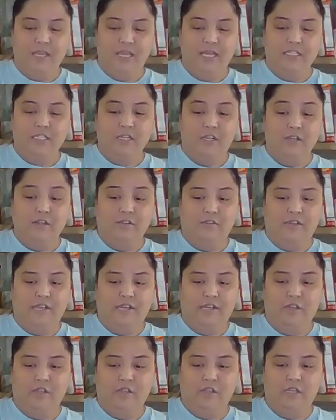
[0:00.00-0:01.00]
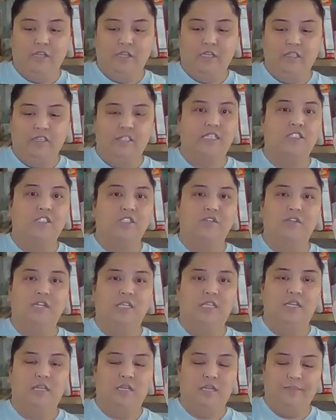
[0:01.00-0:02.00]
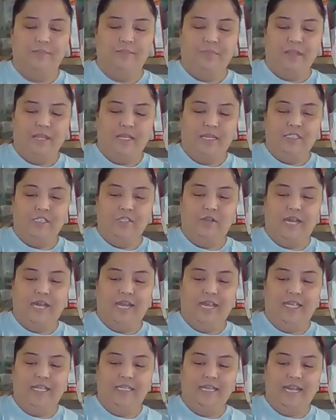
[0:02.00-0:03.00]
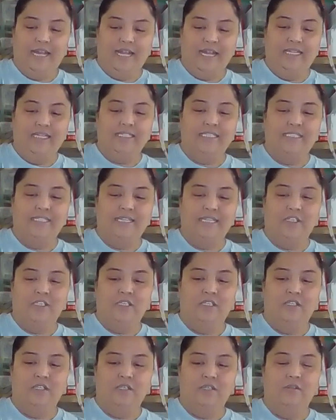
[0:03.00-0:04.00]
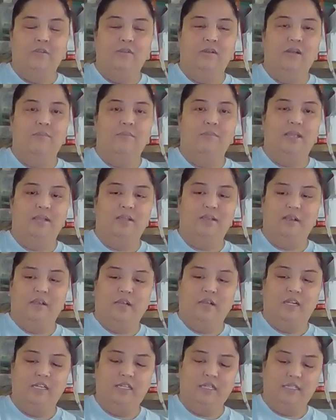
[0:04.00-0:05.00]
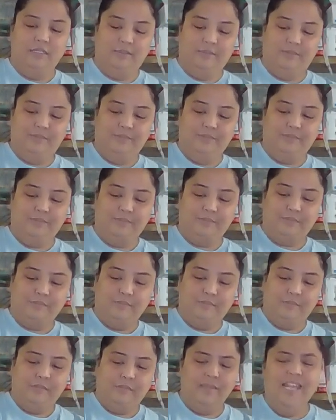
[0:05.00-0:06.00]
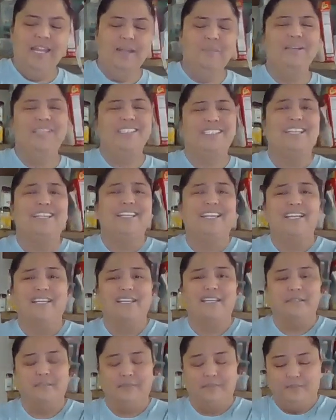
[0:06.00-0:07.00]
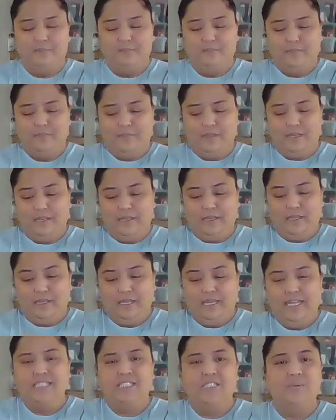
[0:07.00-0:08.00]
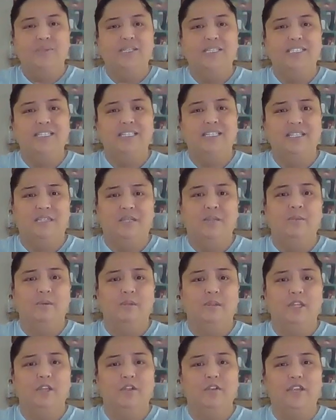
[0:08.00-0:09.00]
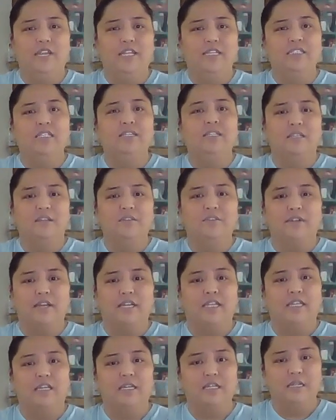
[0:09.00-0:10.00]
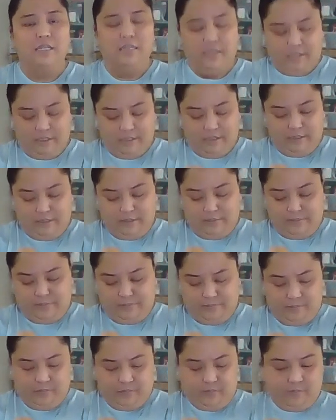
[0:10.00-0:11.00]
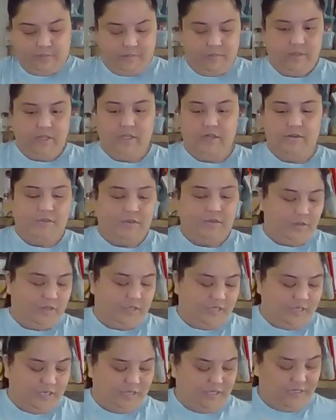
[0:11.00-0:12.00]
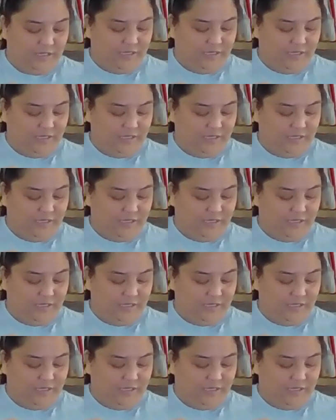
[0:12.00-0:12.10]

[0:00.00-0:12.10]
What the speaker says: It's hard to find all the colors that you need. So I kind of stick to AmeriColor, and because I like it. It's so you're easily to find it. And of course.